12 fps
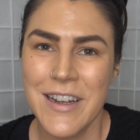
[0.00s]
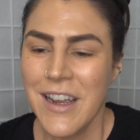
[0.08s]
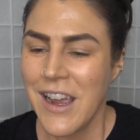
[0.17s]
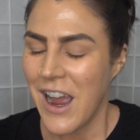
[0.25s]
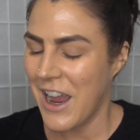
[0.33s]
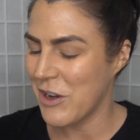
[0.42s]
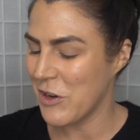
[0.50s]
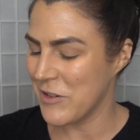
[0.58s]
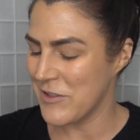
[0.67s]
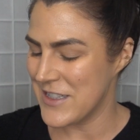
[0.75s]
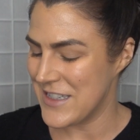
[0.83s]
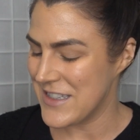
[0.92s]
I couldn't
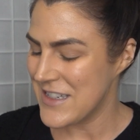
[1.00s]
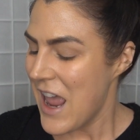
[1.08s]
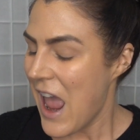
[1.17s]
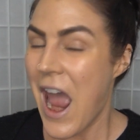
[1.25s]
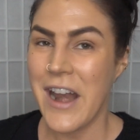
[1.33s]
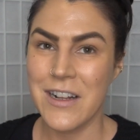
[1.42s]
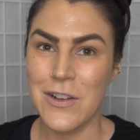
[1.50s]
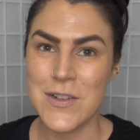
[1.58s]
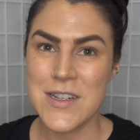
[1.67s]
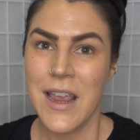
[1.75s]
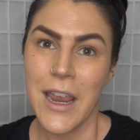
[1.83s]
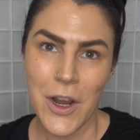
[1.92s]
resist and it
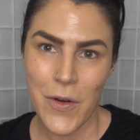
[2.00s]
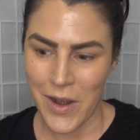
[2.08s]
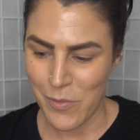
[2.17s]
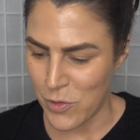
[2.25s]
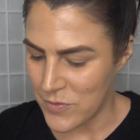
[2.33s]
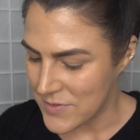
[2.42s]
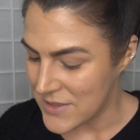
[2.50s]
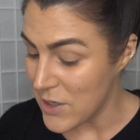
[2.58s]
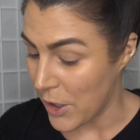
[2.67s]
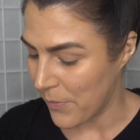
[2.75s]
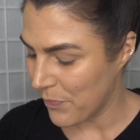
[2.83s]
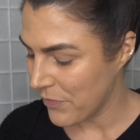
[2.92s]
looked incredible
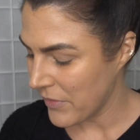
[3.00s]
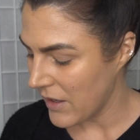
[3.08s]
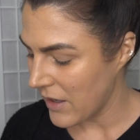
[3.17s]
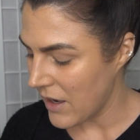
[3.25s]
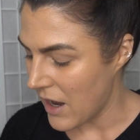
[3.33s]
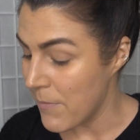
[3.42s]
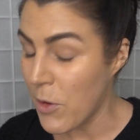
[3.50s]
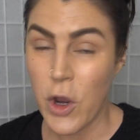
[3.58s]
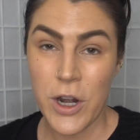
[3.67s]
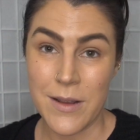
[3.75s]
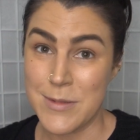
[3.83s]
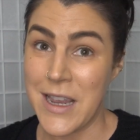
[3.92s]
so I'm not
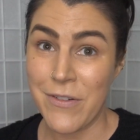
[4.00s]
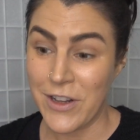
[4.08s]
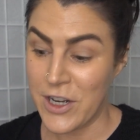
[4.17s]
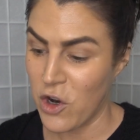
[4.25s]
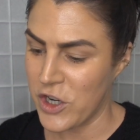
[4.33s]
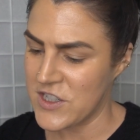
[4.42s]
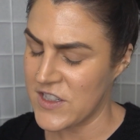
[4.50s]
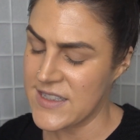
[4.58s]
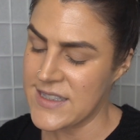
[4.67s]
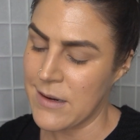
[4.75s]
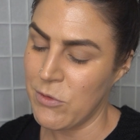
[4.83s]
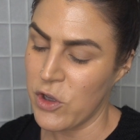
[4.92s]
gonna, I'm definitely not gonna do the
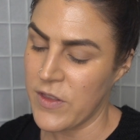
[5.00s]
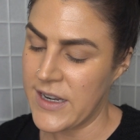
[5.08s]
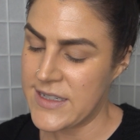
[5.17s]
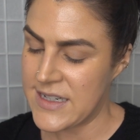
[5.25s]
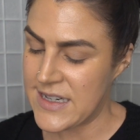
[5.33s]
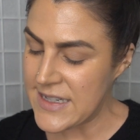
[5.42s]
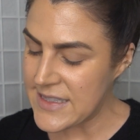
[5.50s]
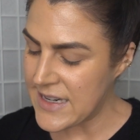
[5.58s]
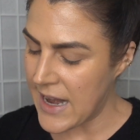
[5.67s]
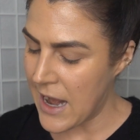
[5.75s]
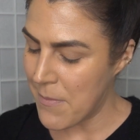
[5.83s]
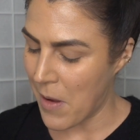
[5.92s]
same look that I did
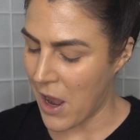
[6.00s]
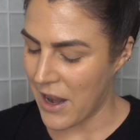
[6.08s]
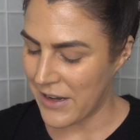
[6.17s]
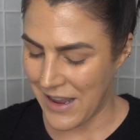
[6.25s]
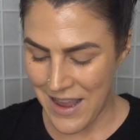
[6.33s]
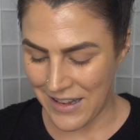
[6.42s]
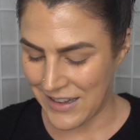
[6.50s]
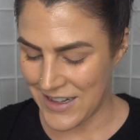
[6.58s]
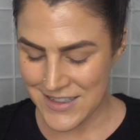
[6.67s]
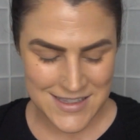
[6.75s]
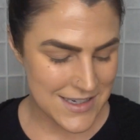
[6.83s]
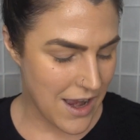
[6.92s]
yesterday, but yeah,
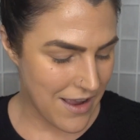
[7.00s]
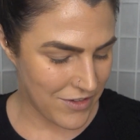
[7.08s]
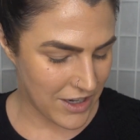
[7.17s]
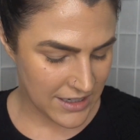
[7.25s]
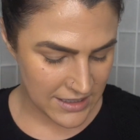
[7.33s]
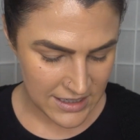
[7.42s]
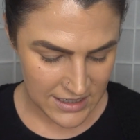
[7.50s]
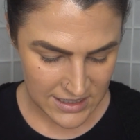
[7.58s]
let's dive in.